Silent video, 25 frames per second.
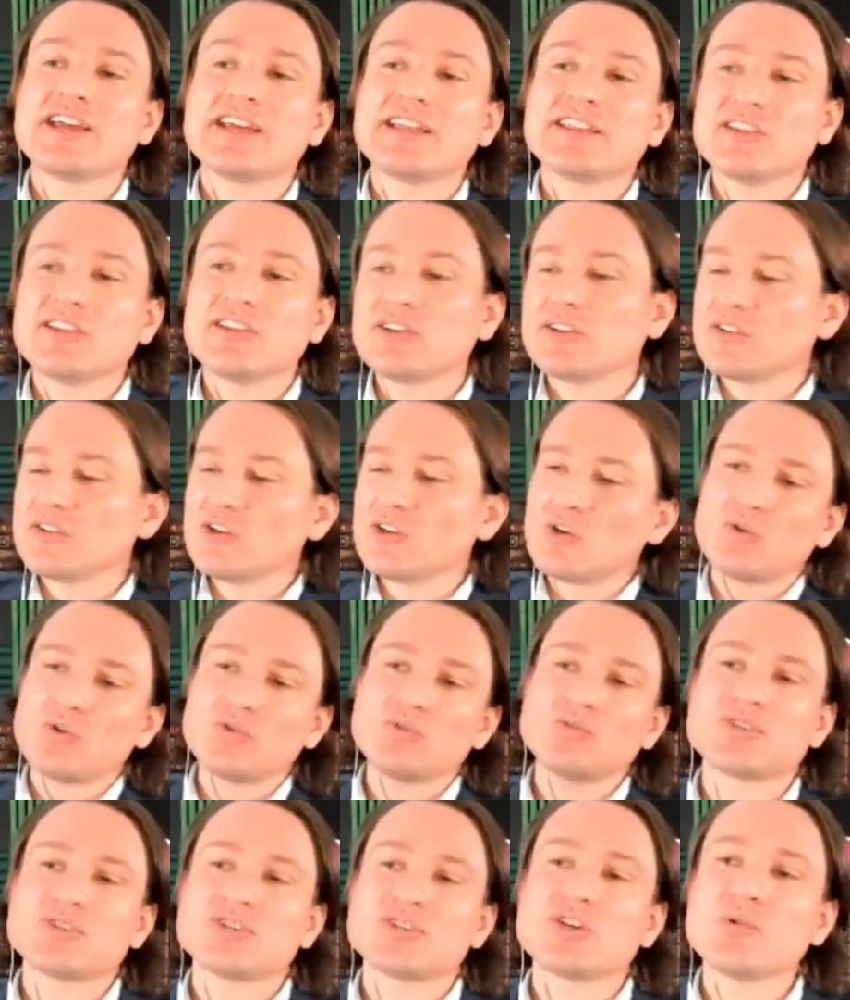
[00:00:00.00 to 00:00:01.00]
the
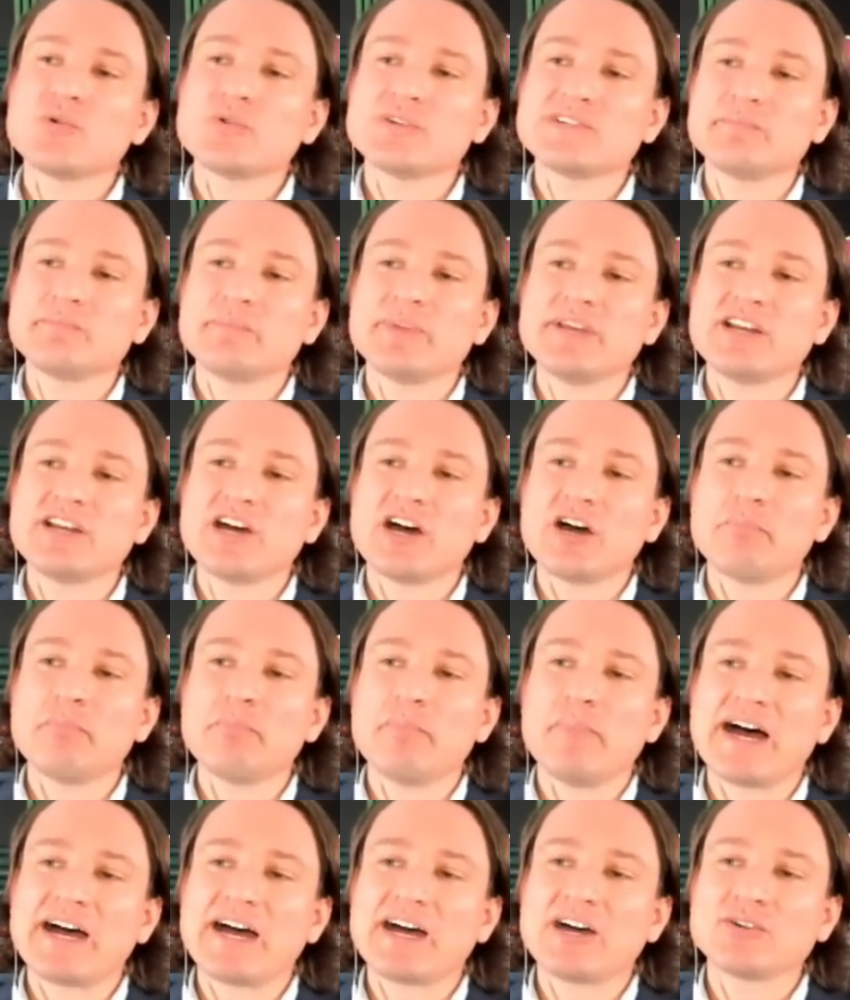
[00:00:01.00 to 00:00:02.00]
whole show has been
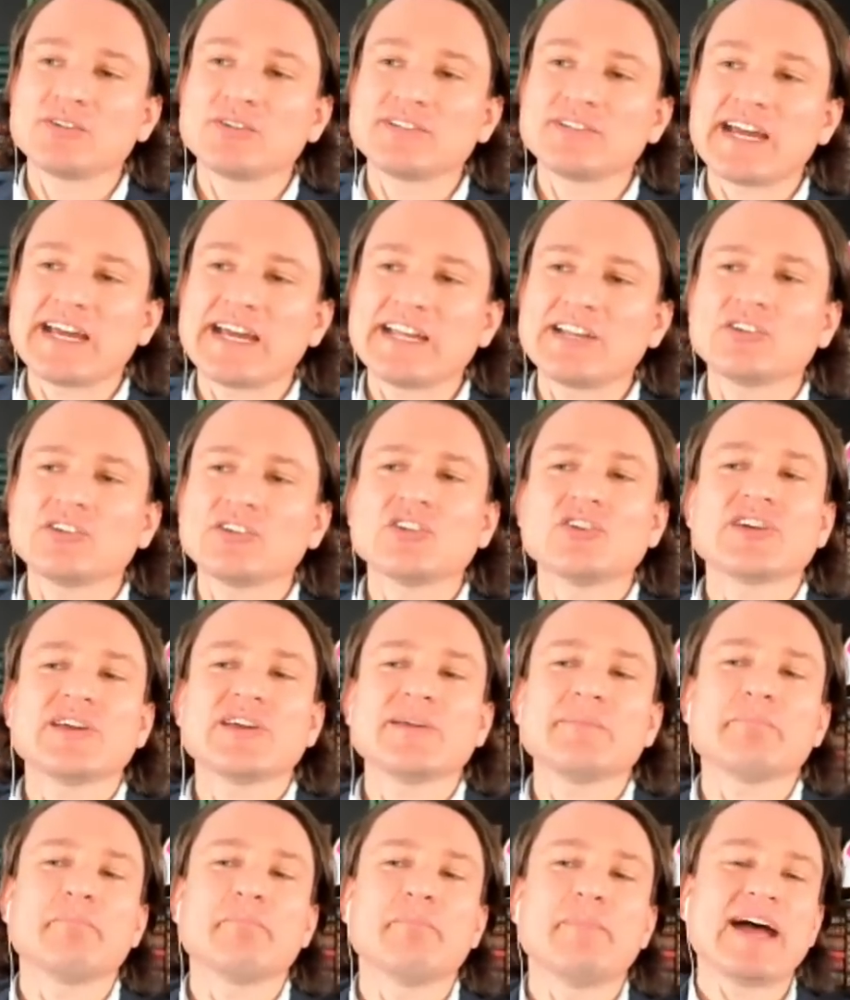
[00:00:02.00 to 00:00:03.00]
about kind of
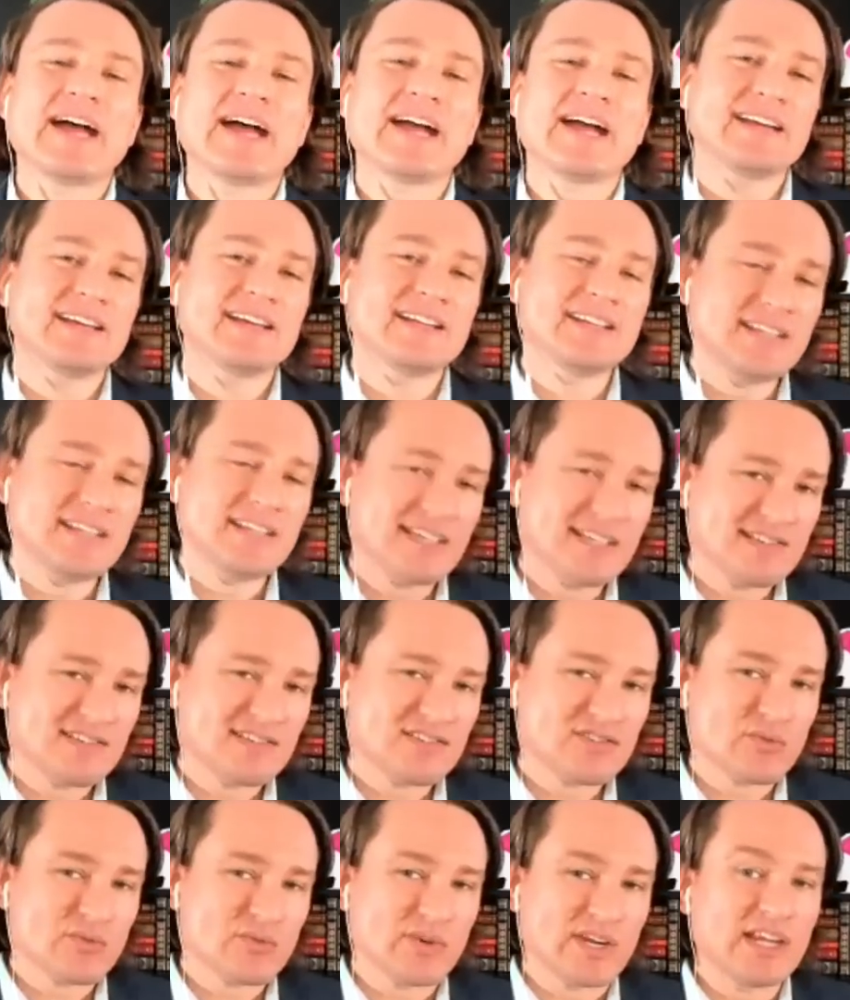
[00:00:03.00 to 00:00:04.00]
looking back in
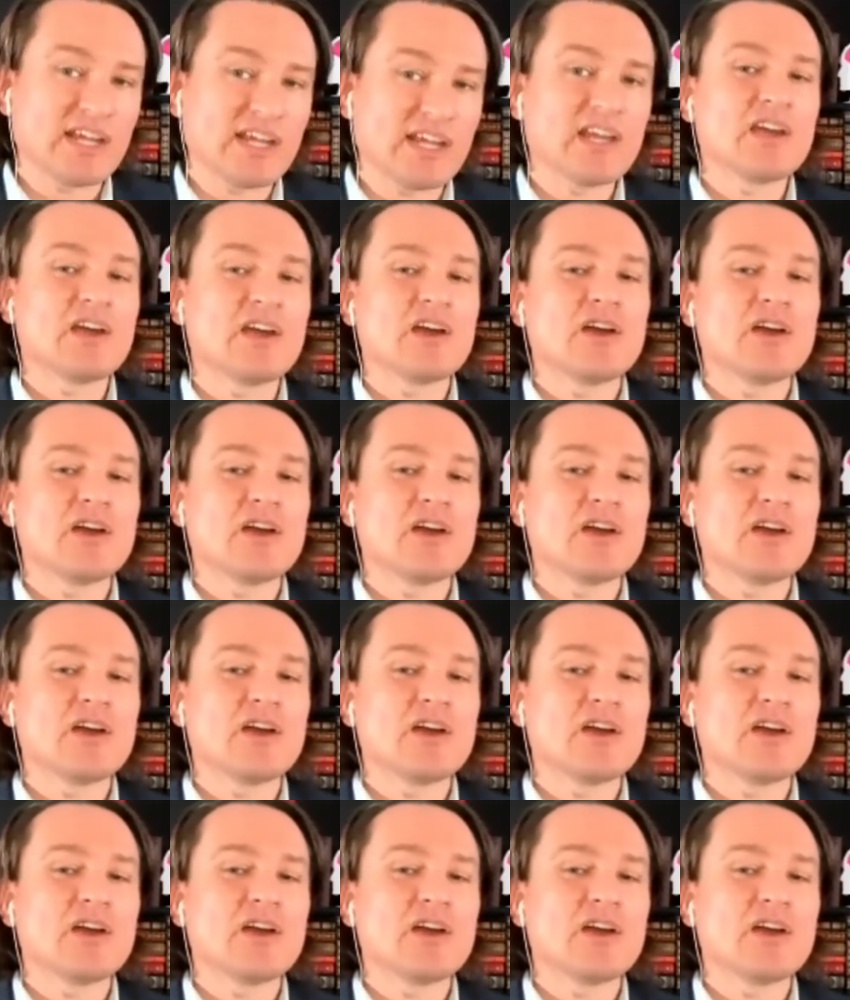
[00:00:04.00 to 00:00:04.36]
history